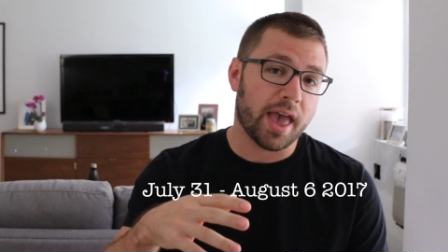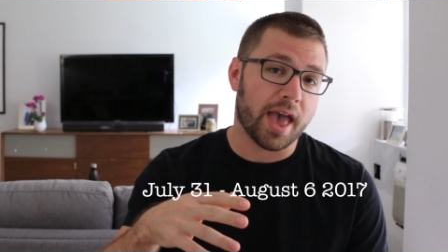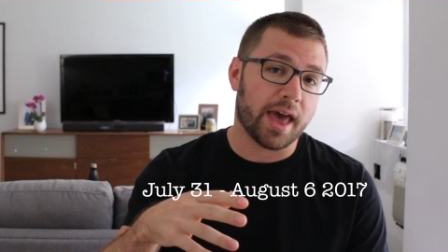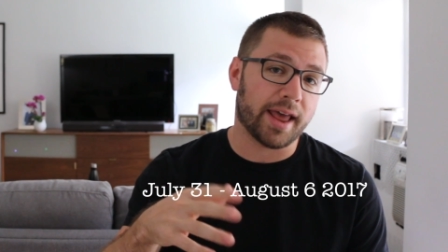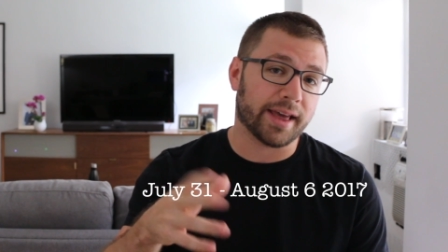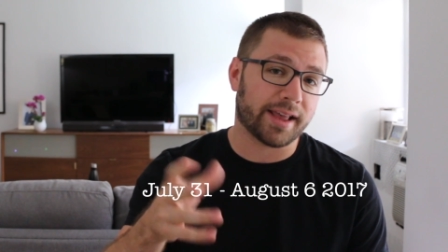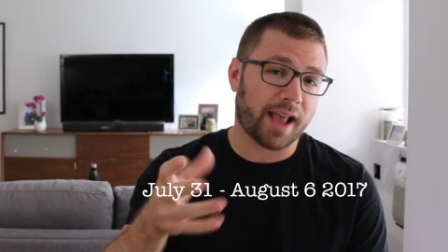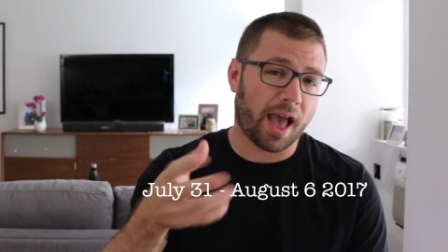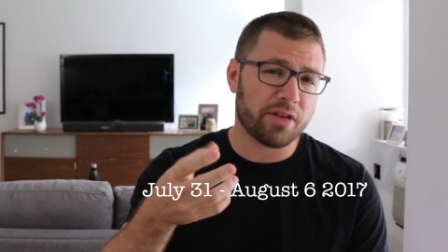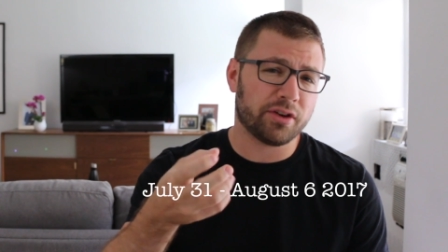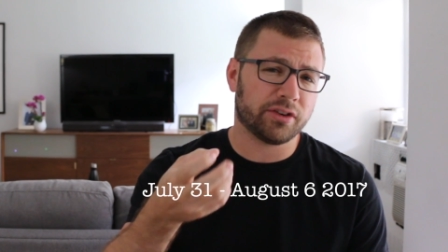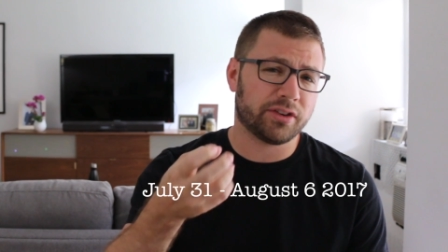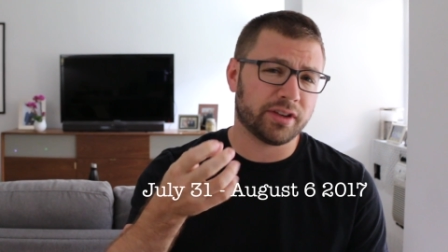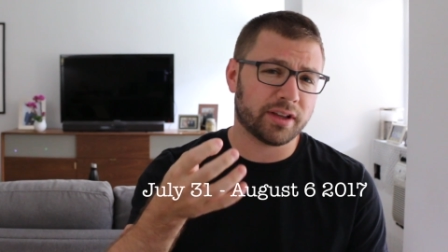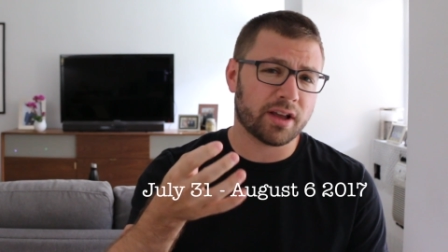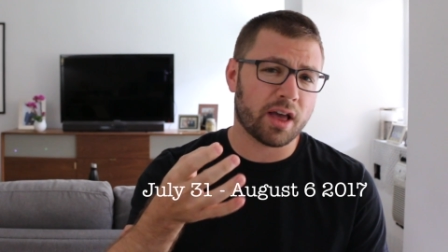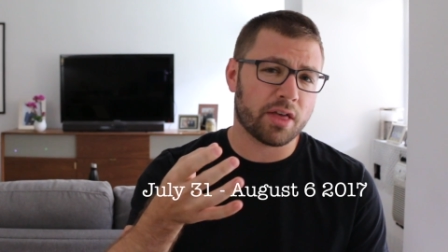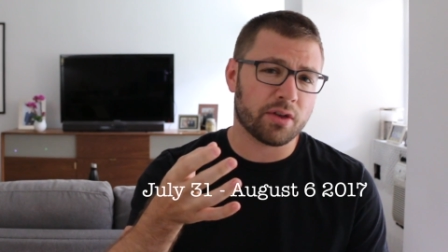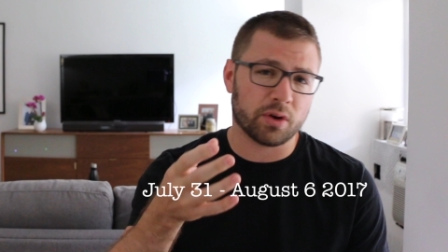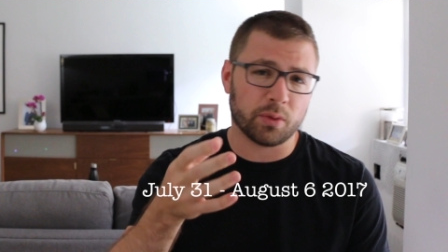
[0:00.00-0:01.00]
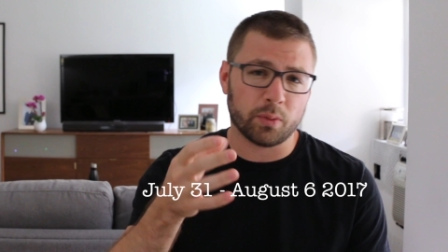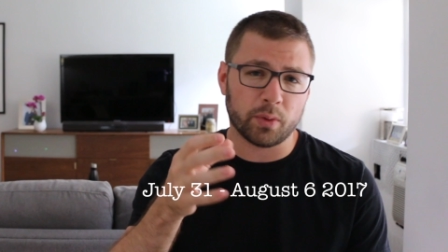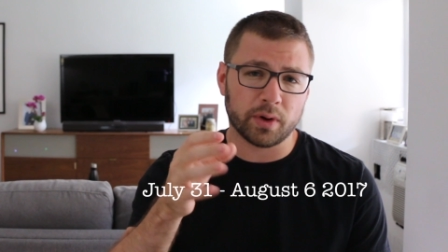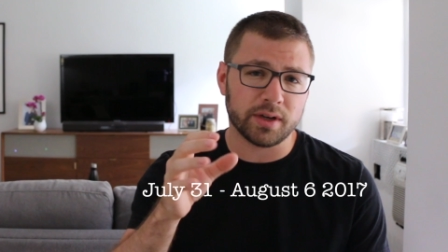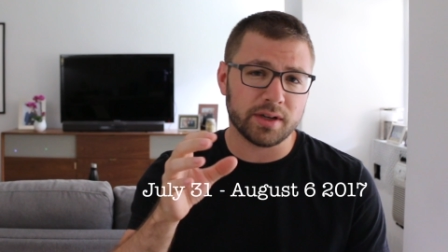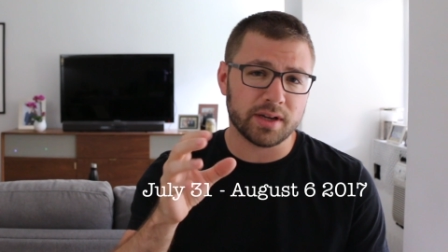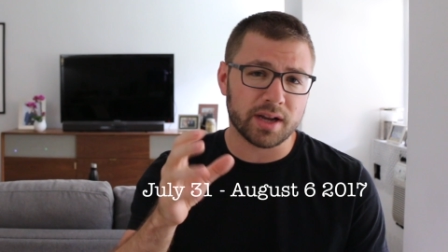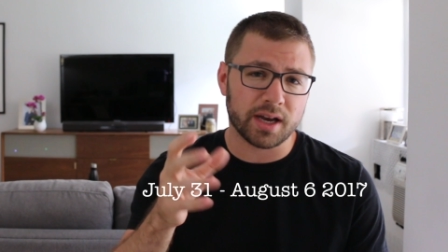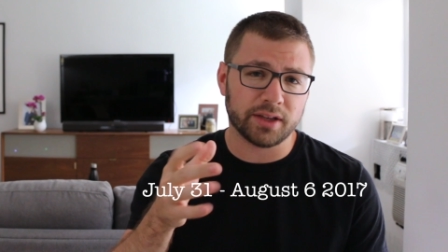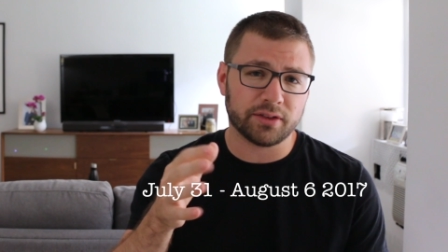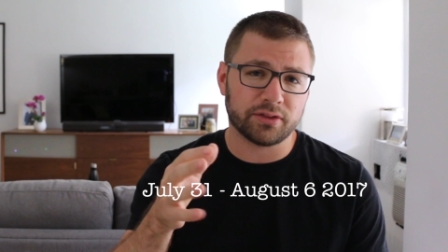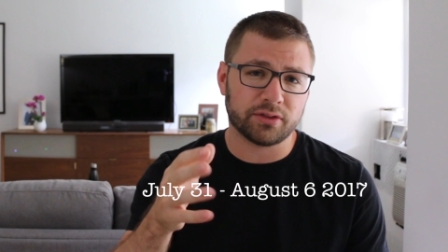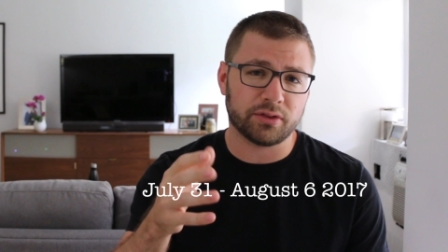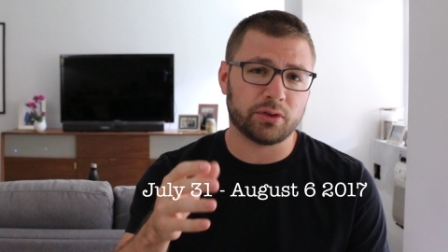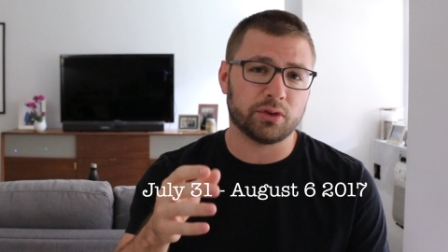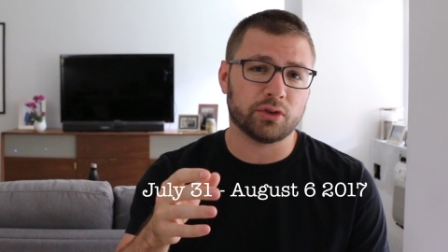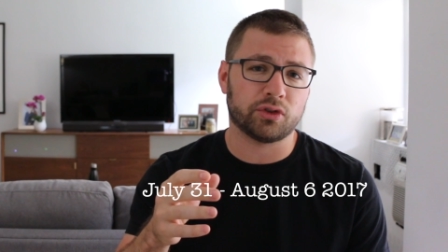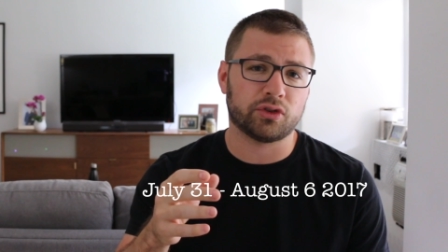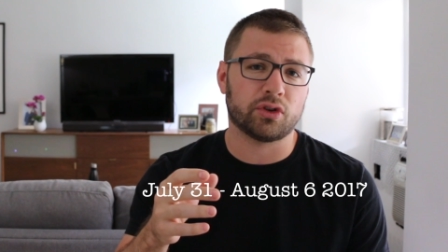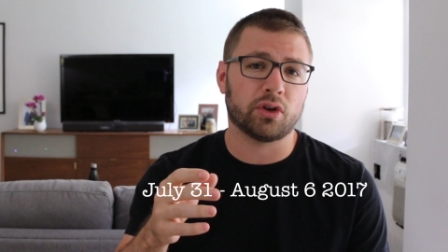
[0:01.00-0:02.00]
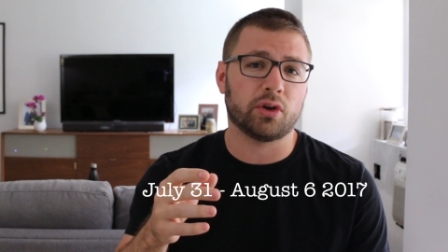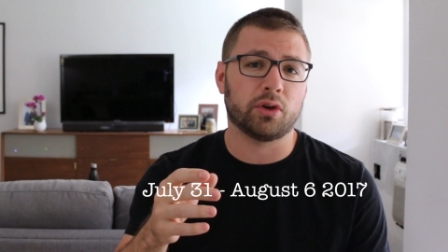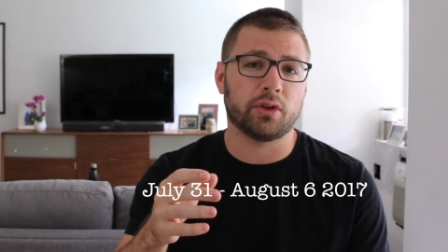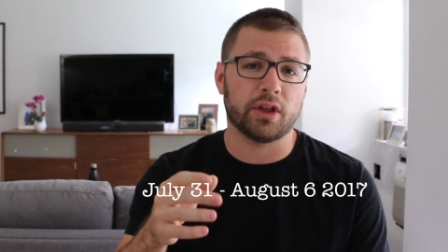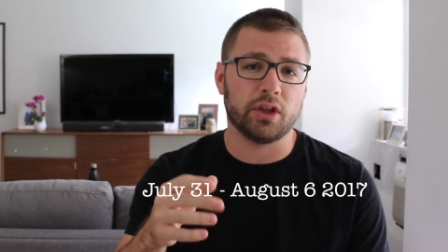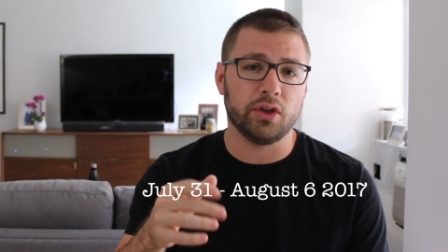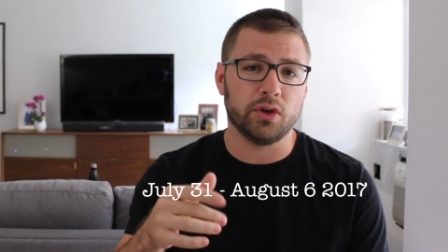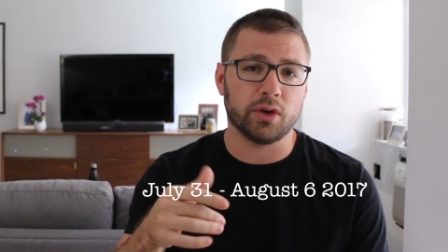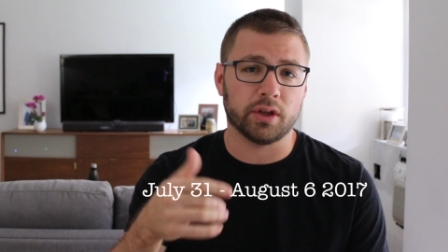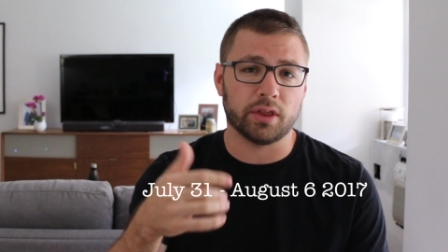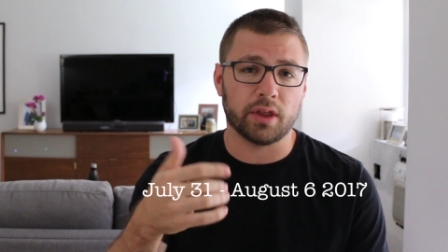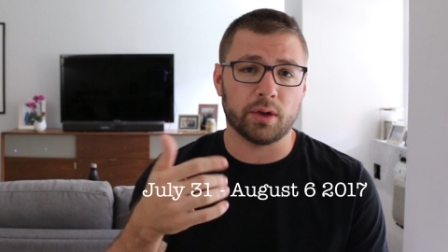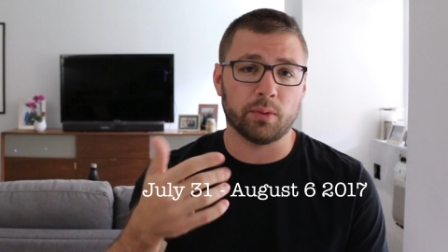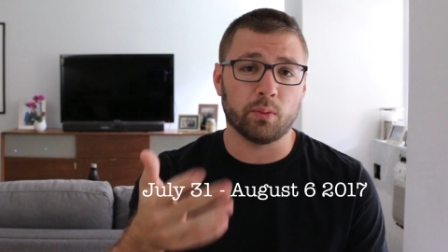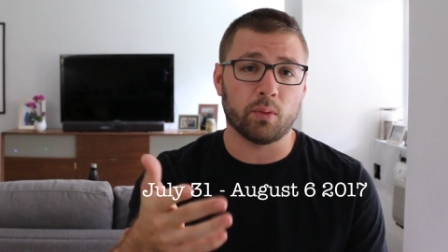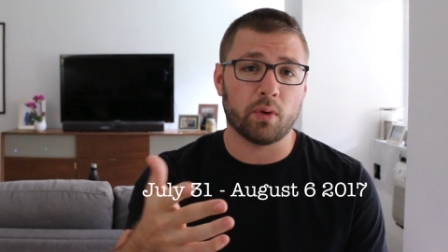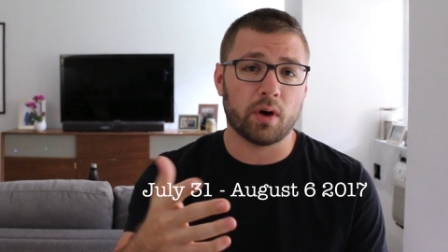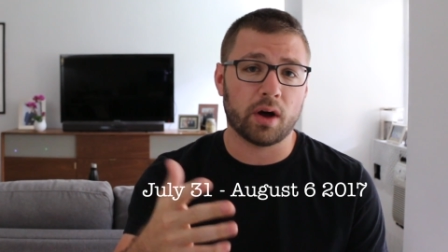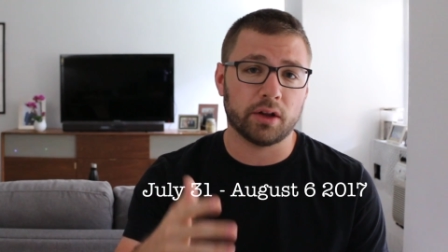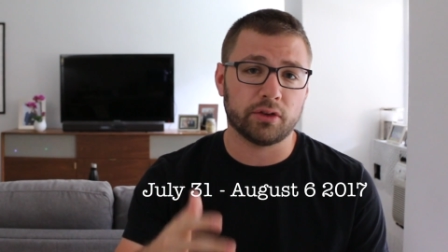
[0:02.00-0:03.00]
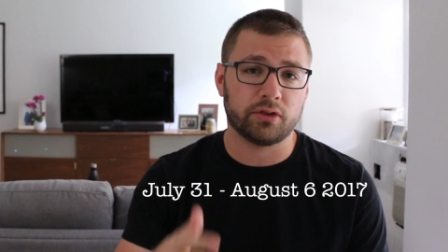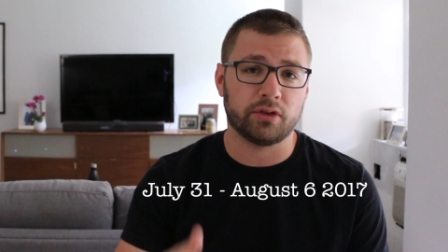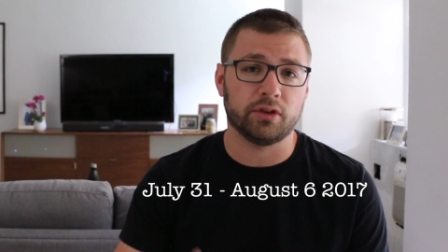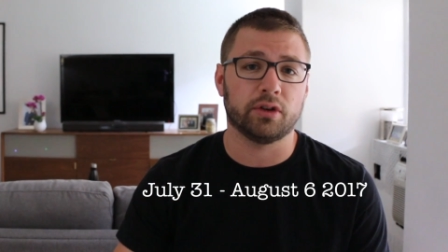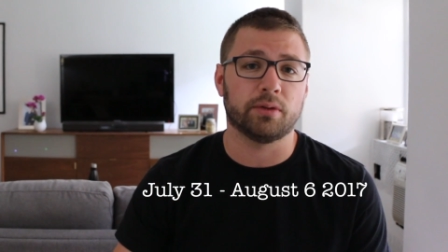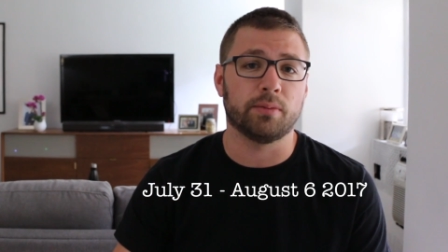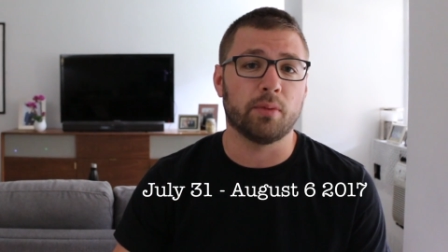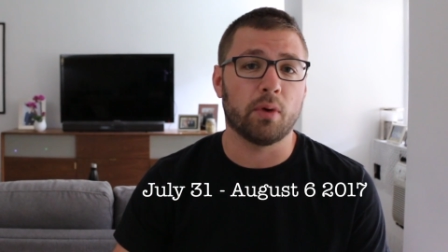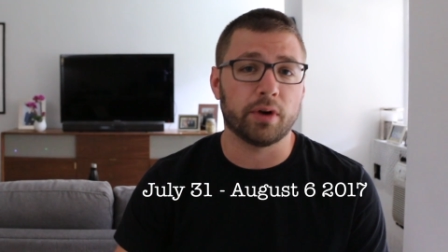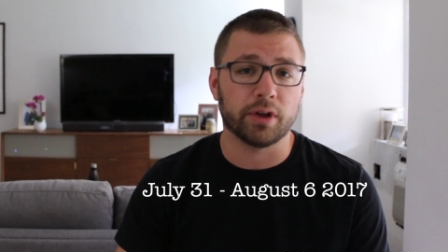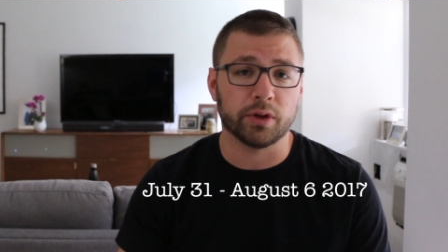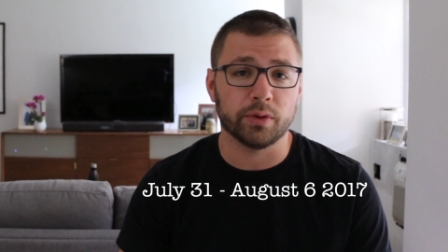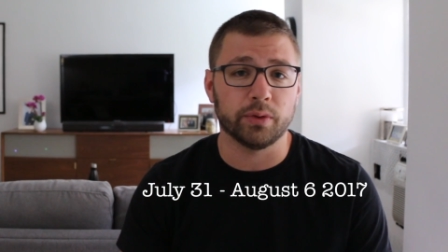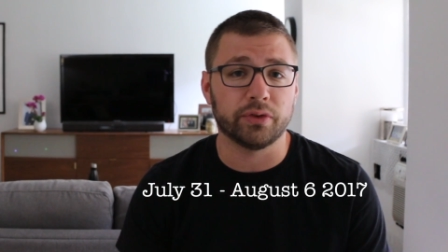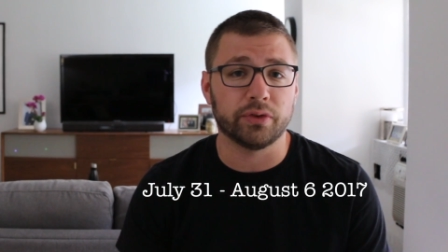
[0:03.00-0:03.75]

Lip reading: and I gather together one nice little show that you can then watch in your morning